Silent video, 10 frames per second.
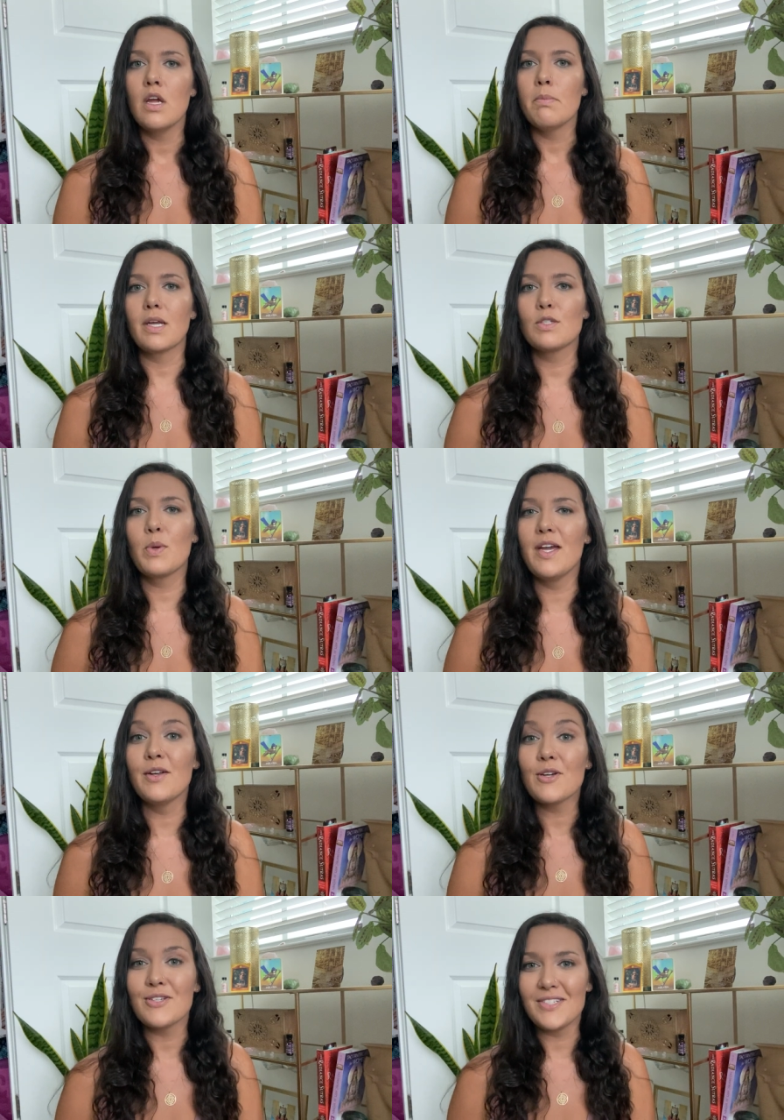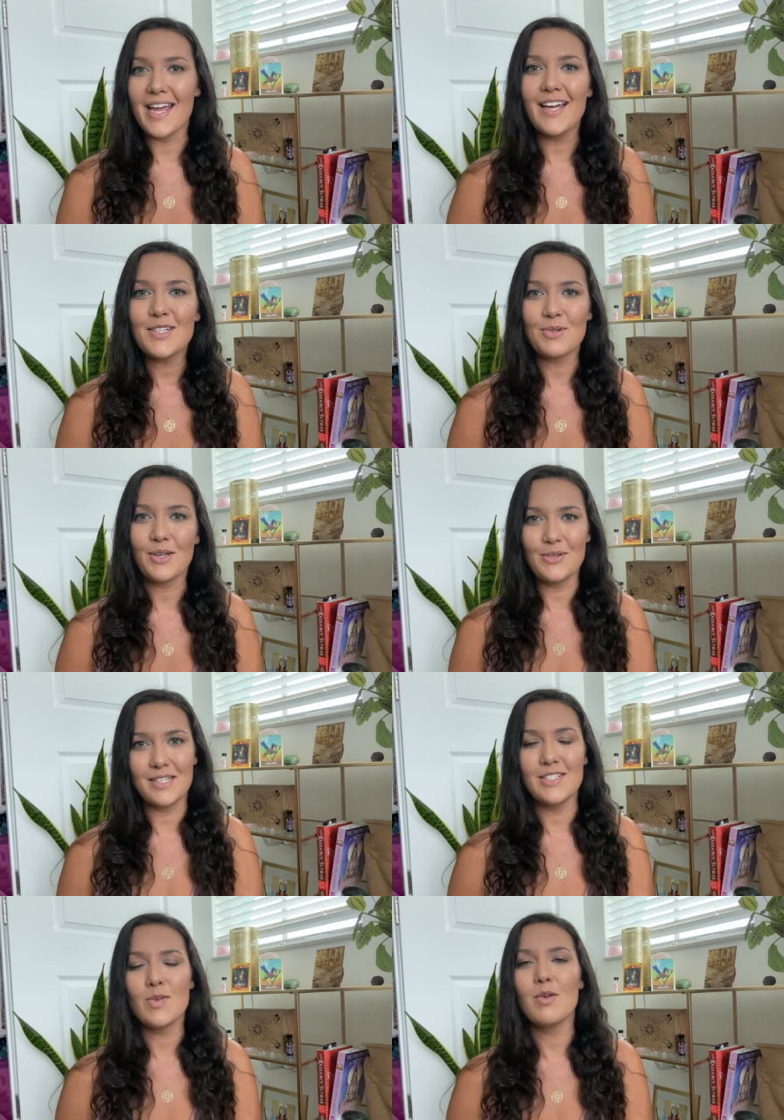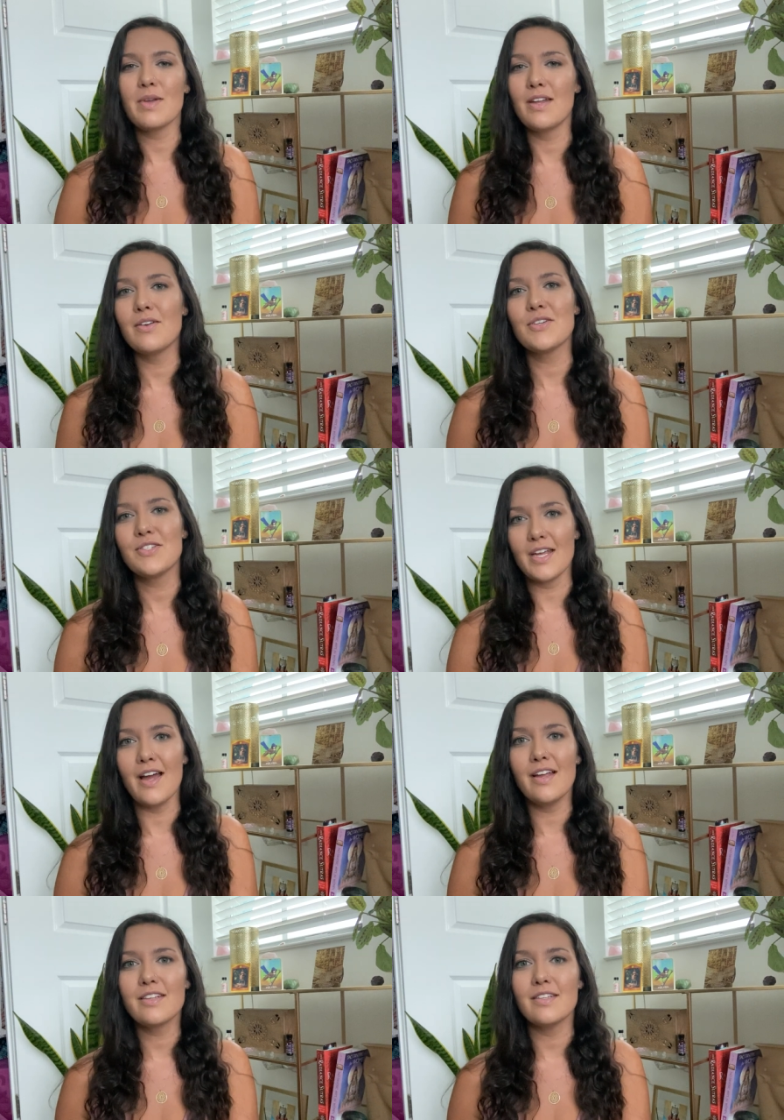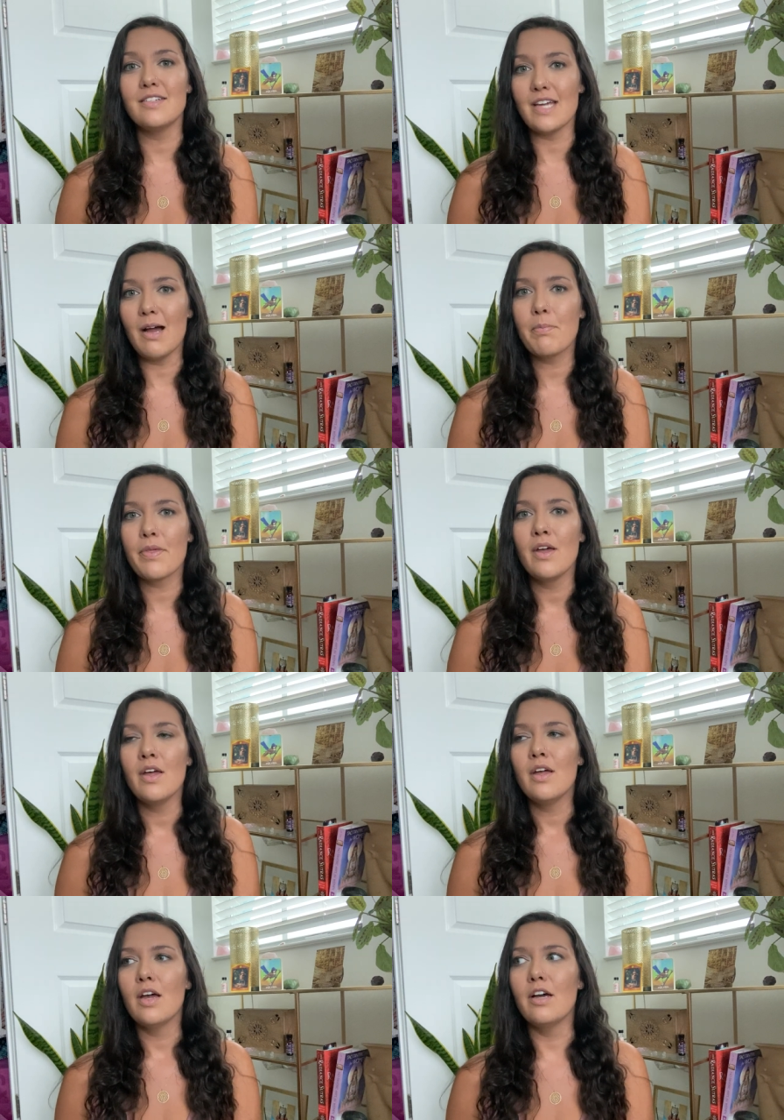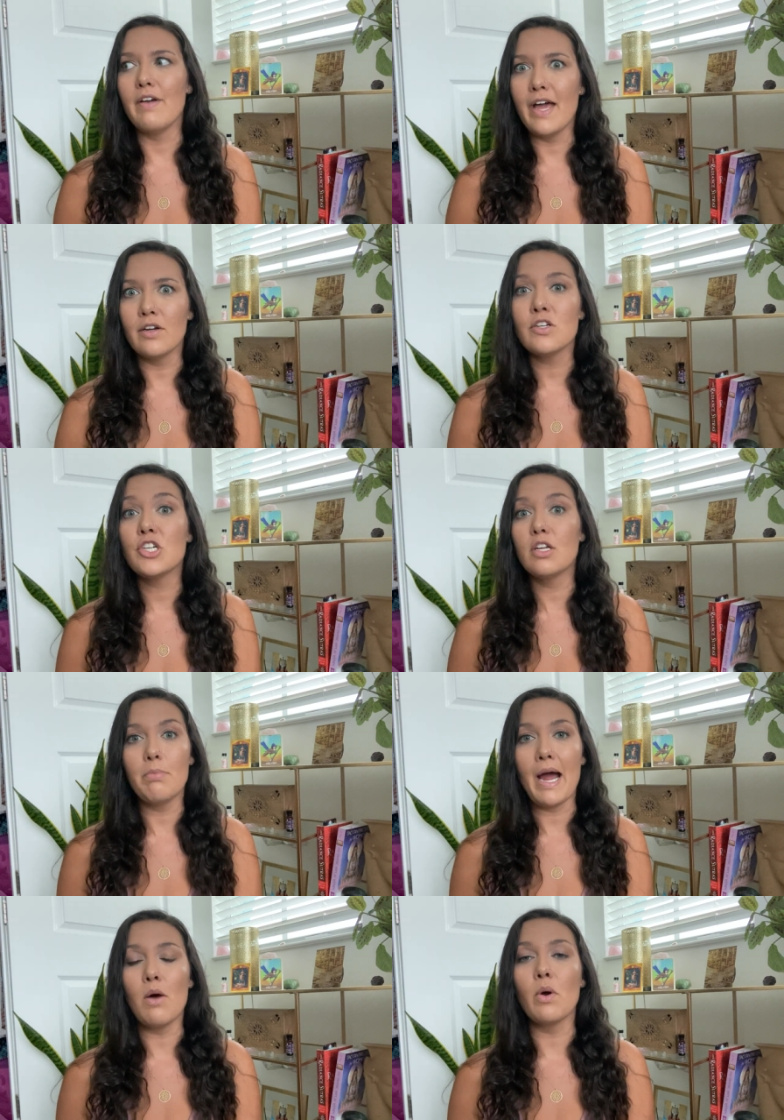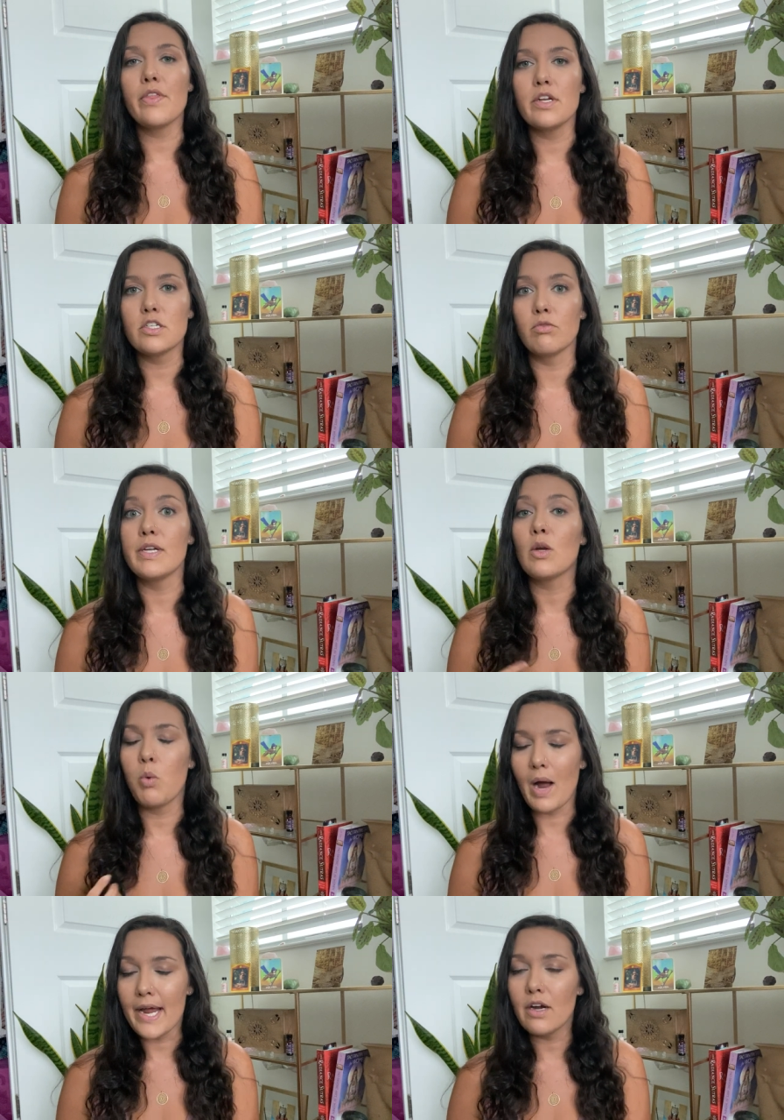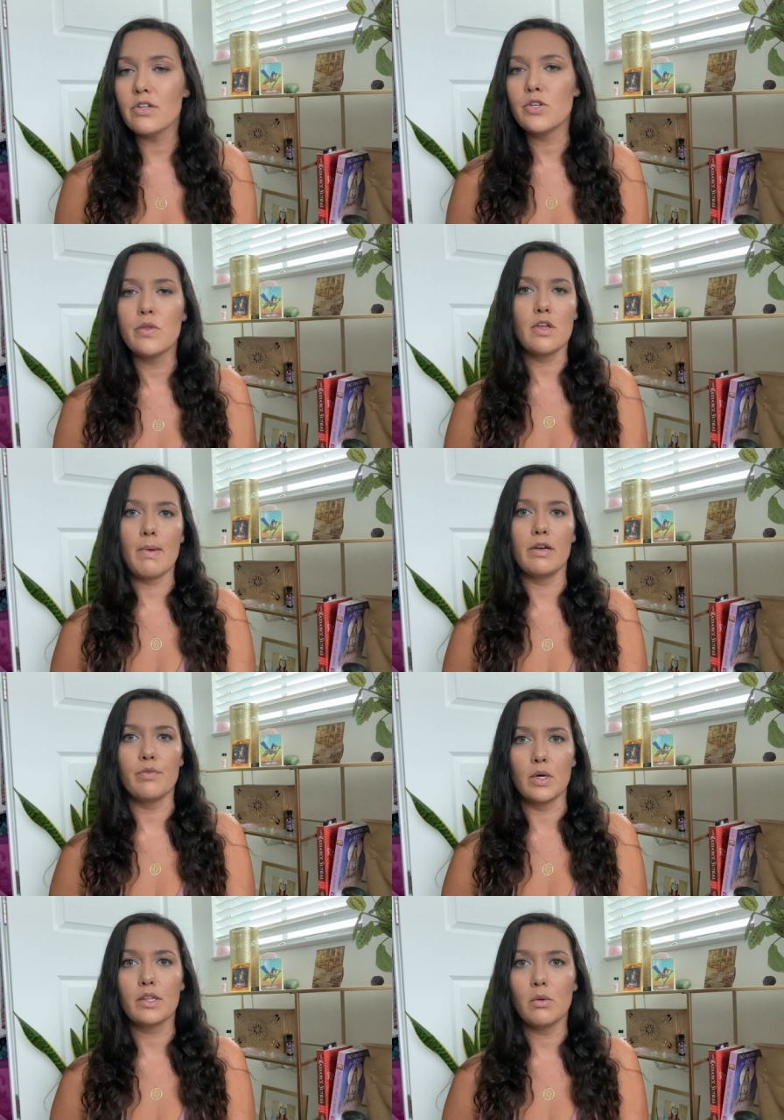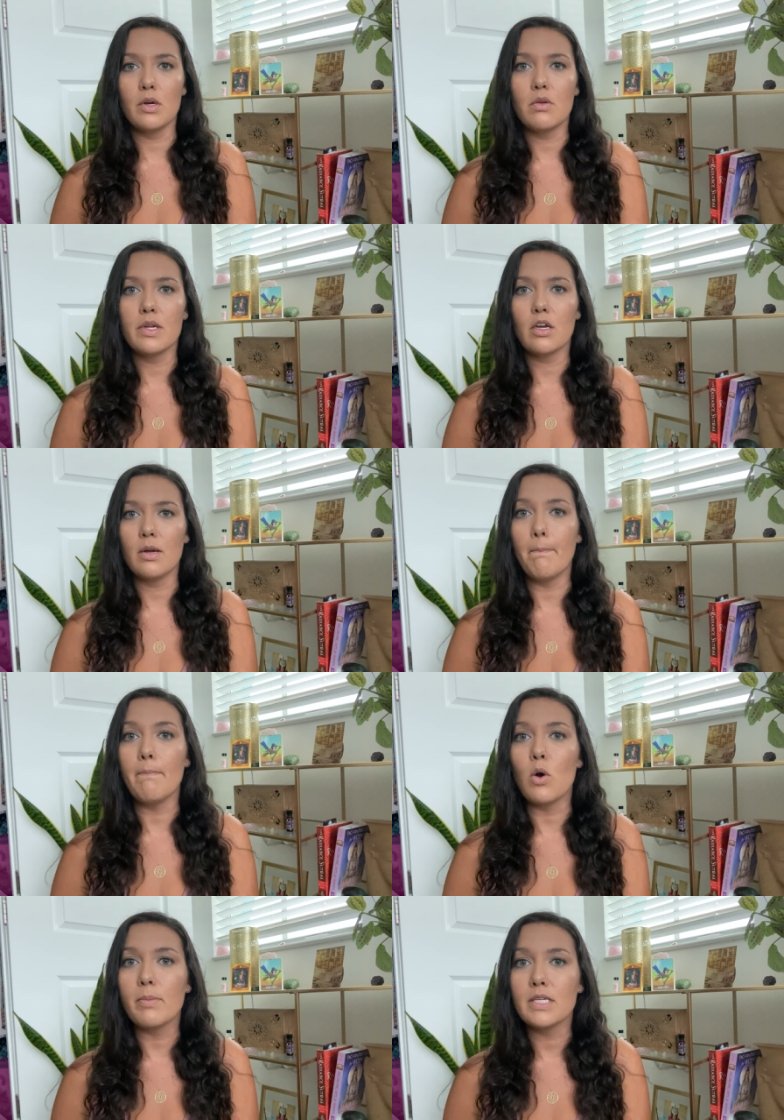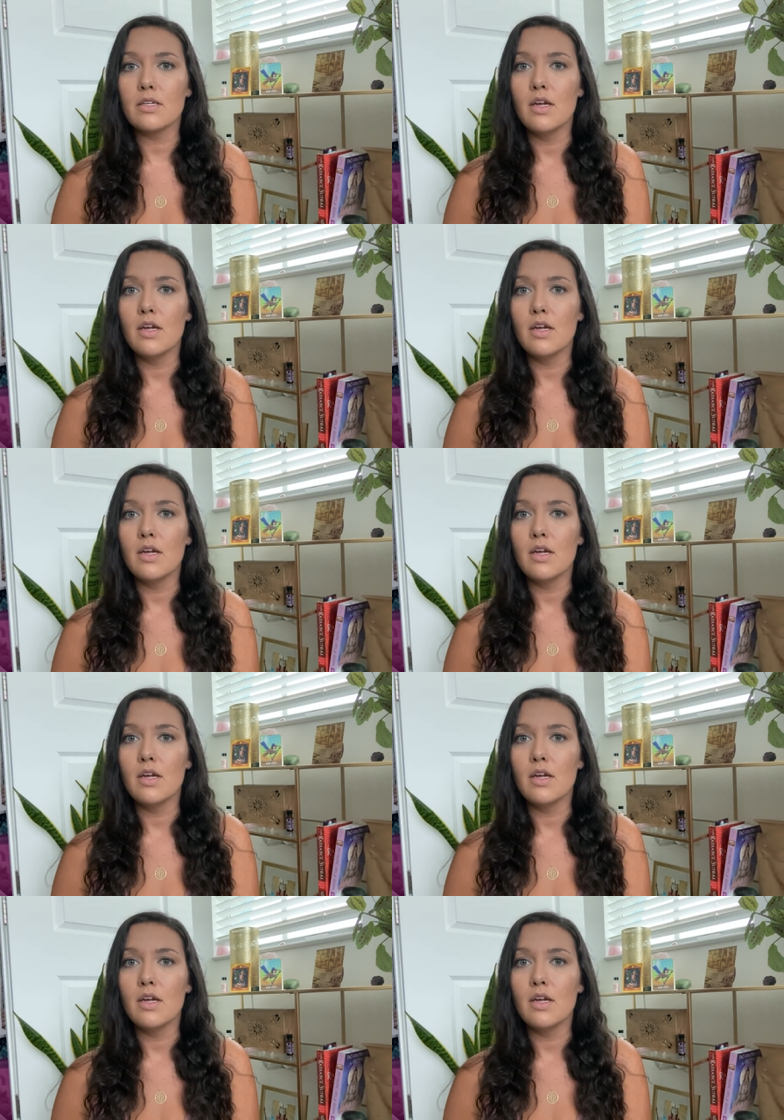because we understand what goes into it, we understand the depth of energy and power that is required to do the amount of work that we're doing on a moment